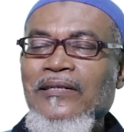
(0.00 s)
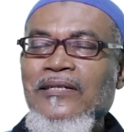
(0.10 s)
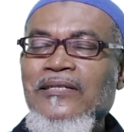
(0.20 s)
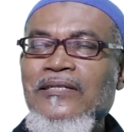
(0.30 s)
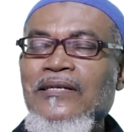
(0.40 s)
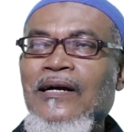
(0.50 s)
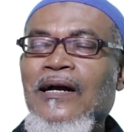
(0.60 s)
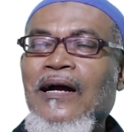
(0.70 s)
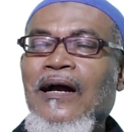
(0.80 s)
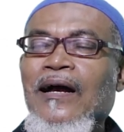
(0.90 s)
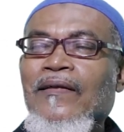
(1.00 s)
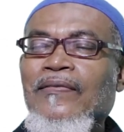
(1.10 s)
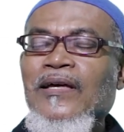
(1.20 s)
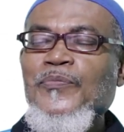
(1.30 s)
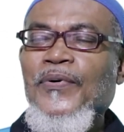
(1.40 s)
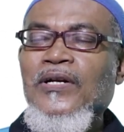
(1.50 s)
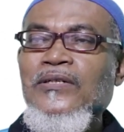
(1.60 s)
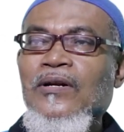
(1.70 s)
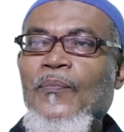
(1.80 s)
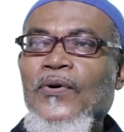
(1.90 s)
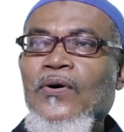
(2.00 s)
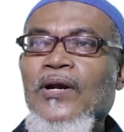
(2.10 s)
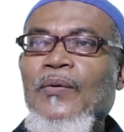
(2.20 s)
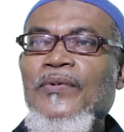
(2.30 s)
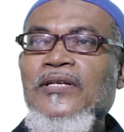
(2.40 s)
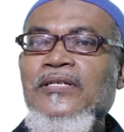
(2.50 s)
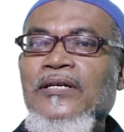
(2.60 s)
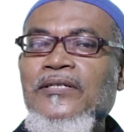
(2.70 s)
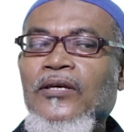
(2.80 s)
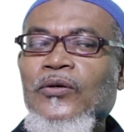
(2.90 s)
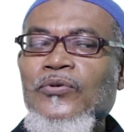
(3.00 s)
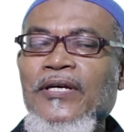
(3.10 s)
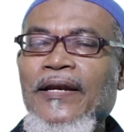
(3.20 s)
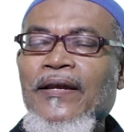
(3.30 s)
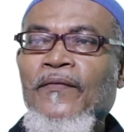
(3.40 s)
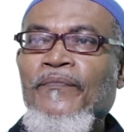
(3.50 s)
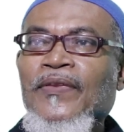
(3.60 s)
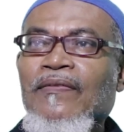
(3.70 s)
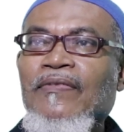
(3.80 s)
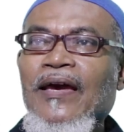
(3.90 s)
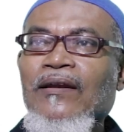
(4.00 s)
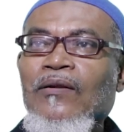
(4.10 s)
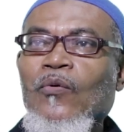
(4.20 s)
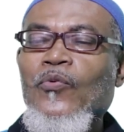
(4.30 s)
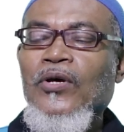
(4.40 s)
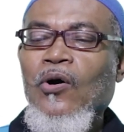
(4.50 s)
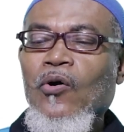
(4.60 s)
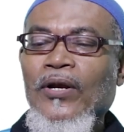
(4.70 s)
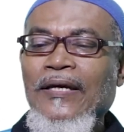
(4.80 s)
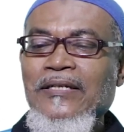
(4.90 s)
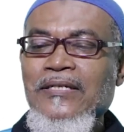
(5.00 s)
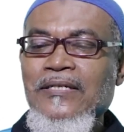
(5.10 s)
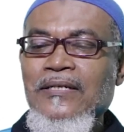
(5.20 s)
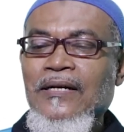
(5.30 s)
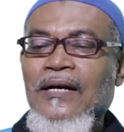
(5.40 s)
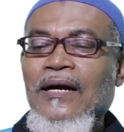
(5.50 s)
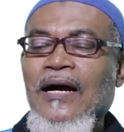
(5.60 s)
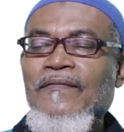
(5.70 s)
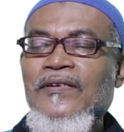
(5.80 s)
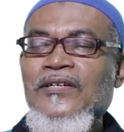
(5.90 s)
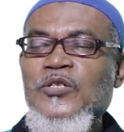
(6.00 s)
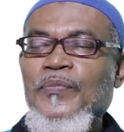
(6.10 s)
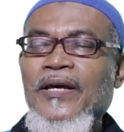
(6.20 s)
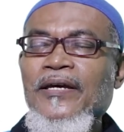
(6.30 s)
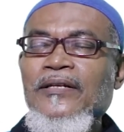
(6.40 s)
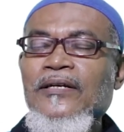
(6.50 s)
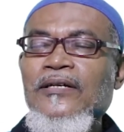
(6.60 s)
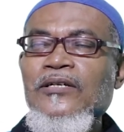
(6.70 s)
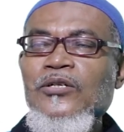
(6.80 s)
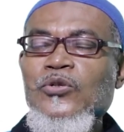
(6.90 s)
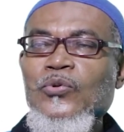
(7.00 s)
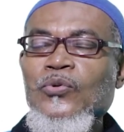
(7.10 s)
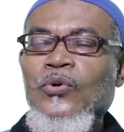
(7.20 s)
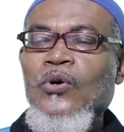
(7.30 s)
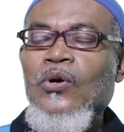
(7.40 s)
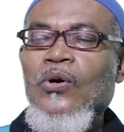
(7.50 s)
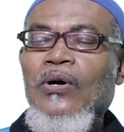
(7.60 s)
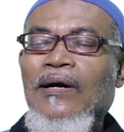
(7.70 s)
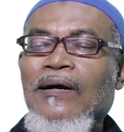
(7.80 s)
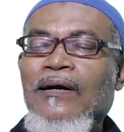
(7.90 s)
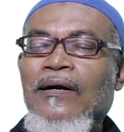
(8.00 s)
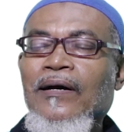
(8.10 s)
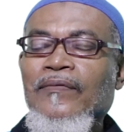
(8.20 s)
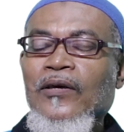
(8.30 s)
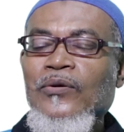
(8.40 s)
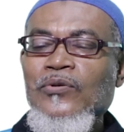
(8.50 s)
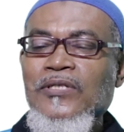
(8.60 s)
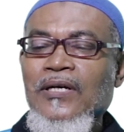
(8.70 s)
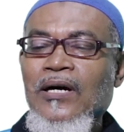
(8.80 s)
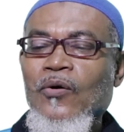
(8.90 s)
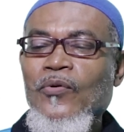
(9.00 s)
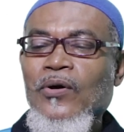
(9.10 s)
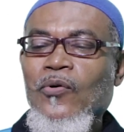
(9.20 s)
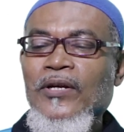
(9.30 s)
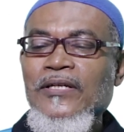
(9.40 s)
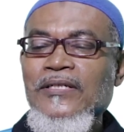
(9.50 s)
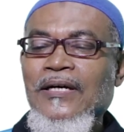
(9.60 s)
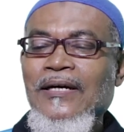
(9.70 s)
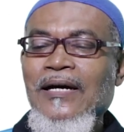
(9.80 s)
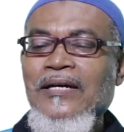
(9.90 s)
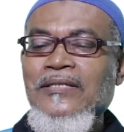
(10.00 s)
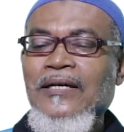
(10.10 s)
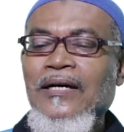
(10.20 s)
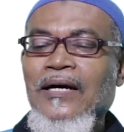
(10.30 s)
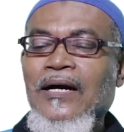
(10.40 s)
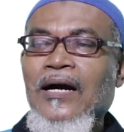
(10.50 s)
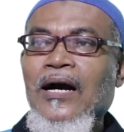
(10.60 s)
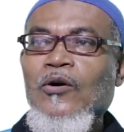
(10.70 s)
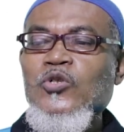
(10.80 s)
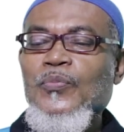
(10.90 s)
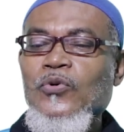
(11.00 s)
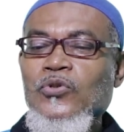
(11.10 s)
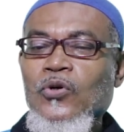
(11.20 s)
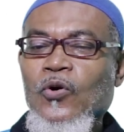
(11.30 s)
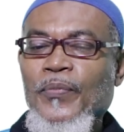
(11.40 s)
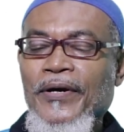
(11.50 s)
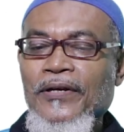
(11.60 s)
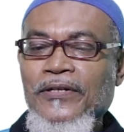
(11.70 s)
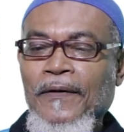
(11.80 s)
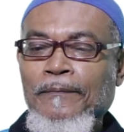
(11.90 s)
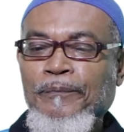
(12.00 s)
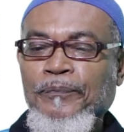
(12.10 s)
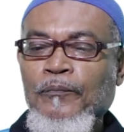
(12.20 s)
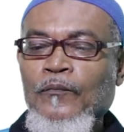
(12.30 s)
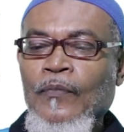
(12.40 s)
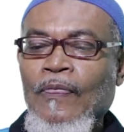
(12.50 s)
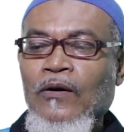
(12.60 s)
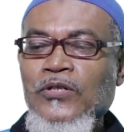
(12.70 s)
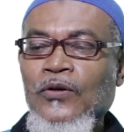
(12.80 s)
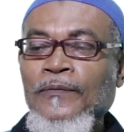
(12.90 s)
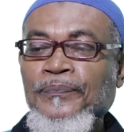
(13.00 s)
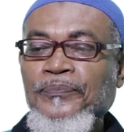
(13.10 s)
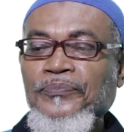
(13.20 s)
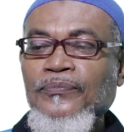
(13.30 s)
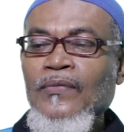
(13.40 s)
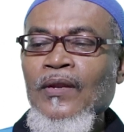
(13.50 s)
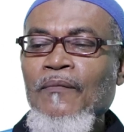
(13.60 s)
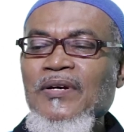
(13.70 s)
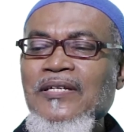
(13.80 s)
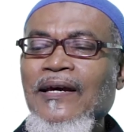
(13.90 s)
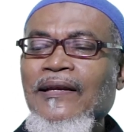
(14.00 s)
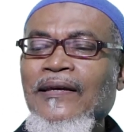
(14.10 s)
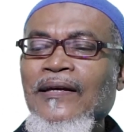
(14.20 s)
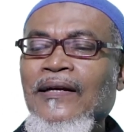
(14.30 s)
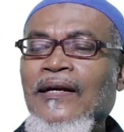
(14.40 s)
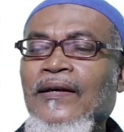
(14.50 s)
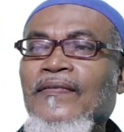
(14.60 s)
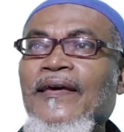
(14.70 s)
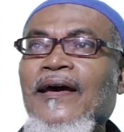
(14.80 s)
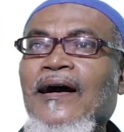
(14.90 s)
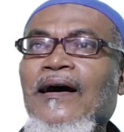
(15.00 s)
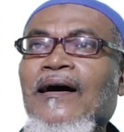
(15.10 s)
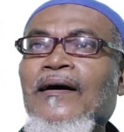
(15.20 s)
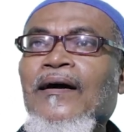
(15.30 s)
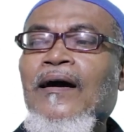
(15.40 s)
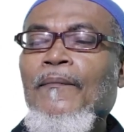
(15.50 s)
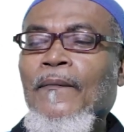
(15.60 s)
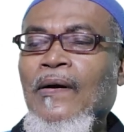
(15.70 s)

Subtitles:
it is that particular program is executed, then we call it and displayed into the user, we call it as the output operator. So basically, they are